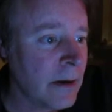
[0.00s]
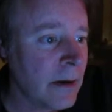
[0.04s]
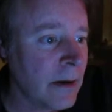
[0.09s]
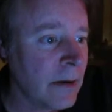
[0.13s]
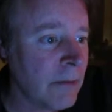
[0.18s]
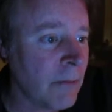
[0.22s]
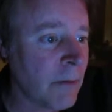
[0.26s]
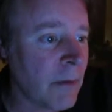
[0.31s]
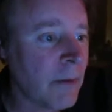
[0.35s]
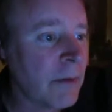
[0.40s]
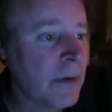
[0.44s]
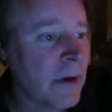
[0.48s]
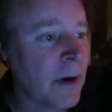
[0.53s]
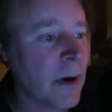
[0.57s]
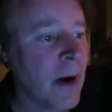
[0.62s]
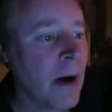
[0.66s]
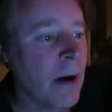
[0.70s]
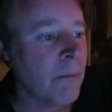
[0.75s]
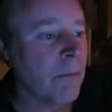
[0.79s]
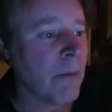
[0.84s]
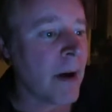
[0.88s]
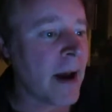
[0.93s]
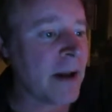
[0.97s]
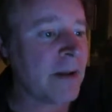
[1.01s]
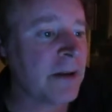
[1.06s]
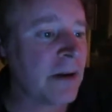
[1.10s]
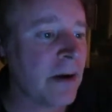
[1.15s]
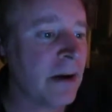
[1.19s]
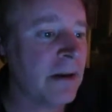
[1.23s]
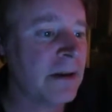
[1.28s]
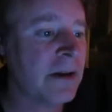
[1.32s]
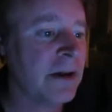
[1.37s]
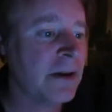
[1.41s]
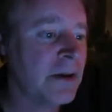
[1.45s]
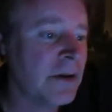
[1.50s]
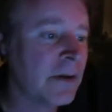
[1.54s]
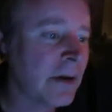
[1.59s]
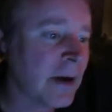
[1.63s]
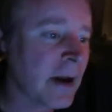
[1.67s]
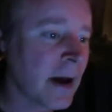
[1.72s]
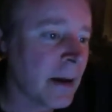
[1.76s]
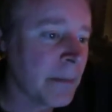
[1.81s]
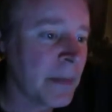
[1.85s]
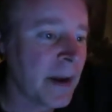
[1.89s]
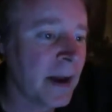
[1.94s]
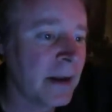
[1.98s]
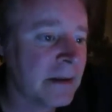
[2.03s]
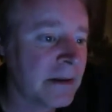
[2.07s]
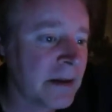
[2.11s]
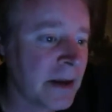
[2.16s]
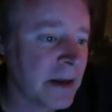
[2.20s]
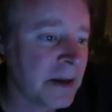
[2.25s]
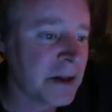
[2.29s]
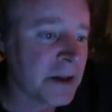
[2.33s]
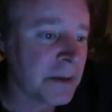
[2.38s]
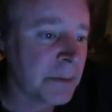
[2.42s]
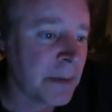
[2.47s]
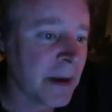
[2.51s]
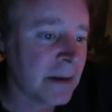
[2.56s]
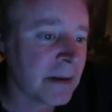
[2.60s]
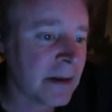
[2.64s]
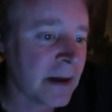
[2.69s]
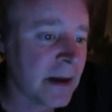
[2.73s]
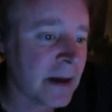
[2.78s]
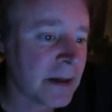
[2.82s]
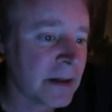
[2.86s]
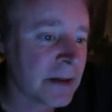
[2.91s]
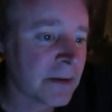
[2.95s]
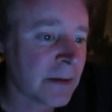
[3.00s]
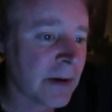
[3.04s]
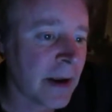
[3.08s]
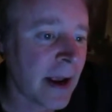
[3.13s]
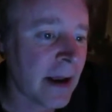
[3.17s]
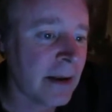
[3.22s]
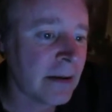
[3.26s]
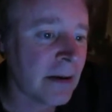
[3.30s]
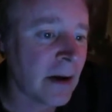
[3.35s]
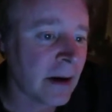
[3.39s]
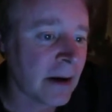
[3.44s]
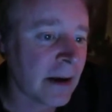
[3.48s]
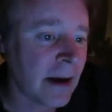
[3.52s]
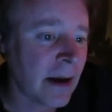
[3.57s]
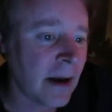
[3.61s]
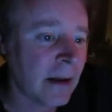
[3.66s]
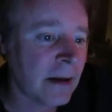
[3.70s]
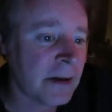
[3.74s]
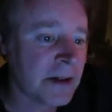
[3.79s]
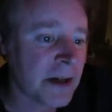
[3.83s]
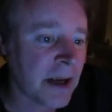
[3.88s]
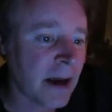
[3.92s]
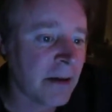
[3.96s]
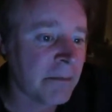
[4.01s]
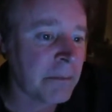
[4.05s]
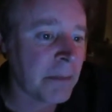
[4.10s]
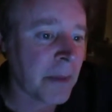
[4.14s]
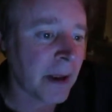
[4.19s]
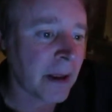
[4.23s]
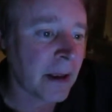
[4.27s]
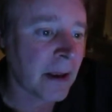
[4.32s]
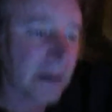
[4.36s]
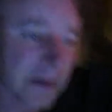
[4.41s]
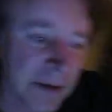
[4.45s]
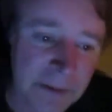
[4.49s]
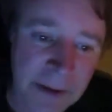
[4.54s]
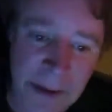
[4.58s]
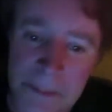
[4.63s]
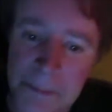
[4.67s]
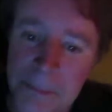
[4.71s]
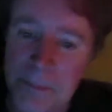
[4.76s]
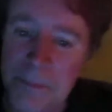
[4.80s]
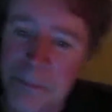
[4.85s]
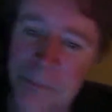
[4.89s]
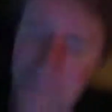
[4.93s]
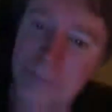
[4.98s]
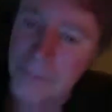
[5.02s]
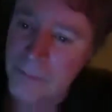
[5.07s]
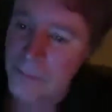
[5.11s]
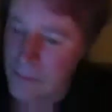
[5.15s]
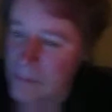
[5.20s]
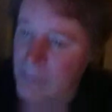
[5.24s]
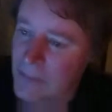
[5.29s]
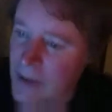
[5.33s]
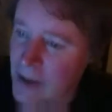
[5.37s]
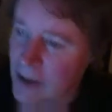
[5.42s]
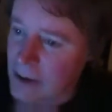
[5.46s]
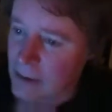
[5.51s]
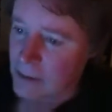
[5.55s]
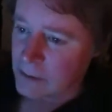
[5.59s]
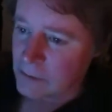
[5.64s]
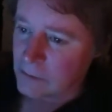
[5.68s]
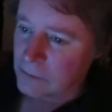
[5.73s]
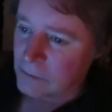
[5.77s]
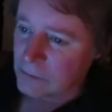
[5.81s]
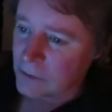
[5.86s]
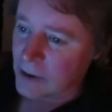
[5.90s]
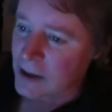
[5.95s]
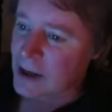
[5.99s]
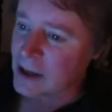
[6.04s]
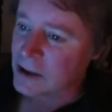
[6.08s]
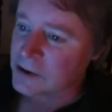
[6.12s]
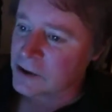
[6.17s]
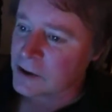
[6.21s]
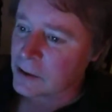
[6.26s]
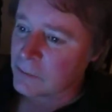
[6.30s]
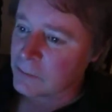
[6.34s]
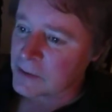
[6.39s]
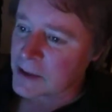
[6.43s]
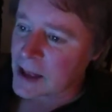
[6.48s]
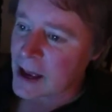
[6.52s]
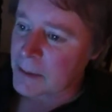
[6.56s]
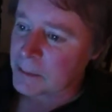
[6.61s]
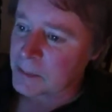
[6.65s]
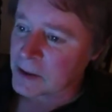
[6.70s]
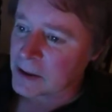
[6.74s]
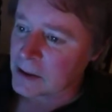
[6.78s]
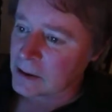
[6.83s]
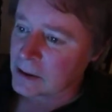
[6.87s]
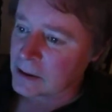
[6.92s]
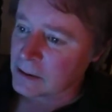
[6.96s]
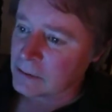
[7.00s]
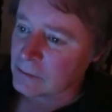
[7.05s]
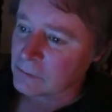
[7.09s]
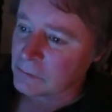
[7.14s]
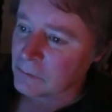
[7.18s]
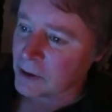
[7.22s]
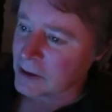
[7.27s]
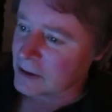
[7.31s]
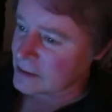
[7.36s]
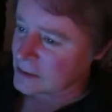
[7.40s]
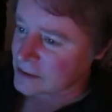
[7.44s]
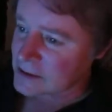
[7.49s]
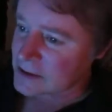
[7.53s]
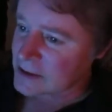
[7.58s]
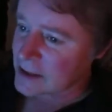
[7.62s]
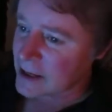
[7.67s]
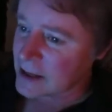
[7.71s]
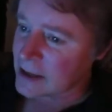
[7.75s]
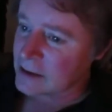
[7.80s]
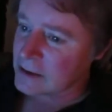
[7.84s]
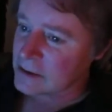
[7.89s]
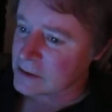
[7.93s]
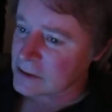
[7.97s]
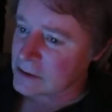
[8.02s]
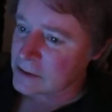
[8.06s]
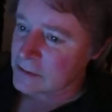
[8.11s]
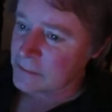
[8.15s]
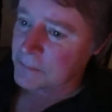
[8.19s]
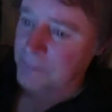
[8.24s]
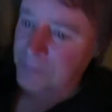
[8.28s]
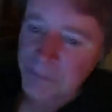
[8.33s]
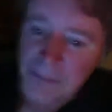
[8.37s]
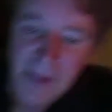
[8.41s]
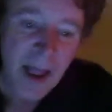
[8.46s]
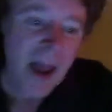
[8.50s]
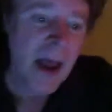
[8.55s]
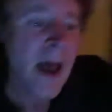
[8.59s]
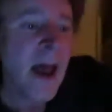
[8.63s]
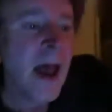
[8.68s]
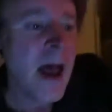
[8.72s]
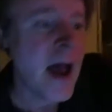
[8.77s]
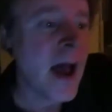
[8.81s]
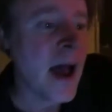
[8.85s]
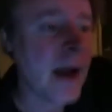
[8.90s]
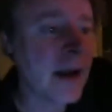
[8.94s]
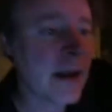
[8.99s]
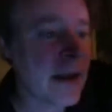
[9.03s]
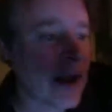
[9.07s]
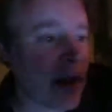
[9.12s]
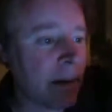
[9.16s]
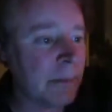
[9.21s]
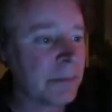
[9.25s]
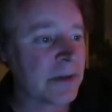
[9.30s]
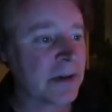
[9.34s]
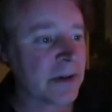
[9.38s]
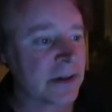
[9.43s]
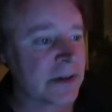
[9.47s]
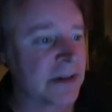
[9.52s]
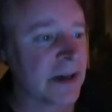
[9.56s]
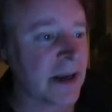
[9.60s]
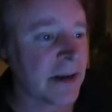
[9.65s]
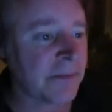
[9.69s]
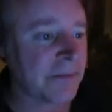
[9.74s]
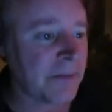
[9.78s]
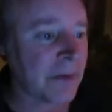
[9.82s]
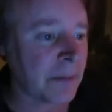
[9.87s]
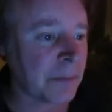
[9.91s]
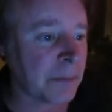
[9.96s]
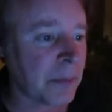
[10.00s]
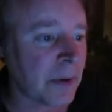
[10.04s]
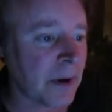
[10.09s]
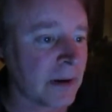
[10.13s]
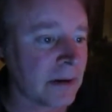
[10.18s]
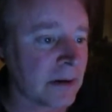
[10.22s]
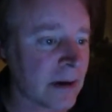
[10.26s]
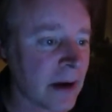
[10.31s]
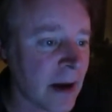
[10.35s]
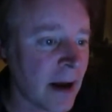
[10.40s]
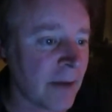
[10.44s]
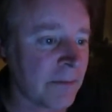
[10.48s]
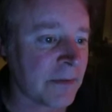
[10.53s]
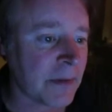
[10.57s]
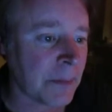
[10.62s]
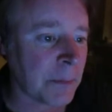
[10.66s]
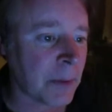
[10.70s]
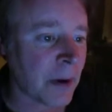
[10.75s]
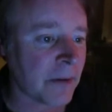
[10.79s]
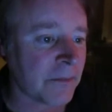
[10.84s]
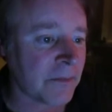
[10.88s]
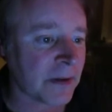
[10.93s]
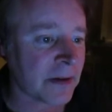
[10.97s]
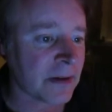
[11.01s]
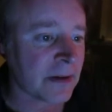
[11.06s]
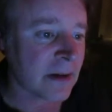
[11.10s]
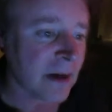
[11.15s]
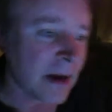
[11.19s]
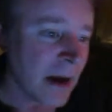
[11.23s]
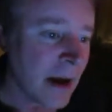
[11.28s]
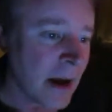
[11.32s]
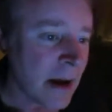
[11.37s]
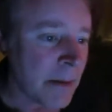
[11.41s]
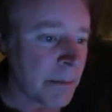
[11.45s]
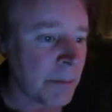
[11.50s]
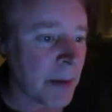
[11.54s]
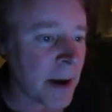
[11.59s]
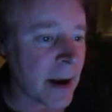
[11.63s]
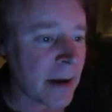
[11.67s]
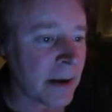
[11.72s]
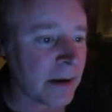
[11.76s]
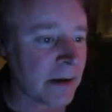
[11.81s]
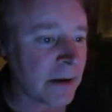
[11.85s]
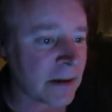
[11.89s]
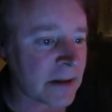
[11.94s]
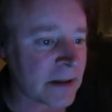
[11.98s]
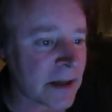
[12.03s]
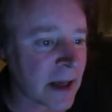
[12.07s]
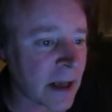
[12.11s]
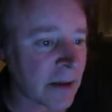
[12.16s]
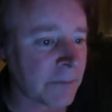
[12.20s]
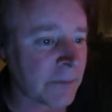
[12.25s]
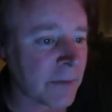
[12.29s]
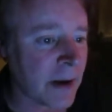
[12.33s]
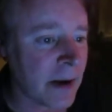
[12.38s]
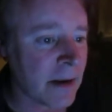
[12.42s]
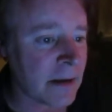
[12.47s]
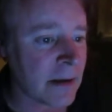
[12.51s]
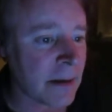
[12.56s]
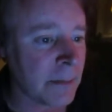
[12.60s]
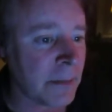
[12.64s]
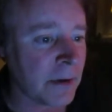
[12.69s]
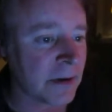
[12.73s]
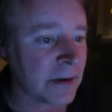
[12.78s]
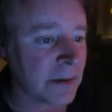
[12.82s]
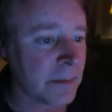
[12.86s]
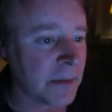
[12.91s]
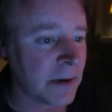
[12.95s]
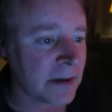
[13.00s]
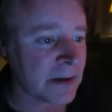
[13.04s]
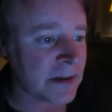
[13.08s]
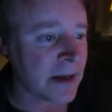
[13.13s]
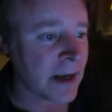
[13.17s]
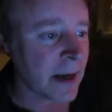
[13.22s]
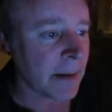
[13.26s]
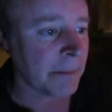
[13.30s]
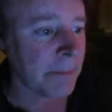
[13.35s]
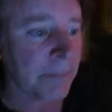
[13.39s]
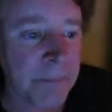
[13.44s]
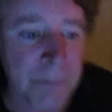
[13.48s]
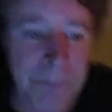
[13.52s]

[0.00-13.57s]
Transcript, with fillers: Why don't you come and teach me the history and archaeology of my country? What country would that be? One of the stands? And come to see footprint of the prophet by yourself in the museum.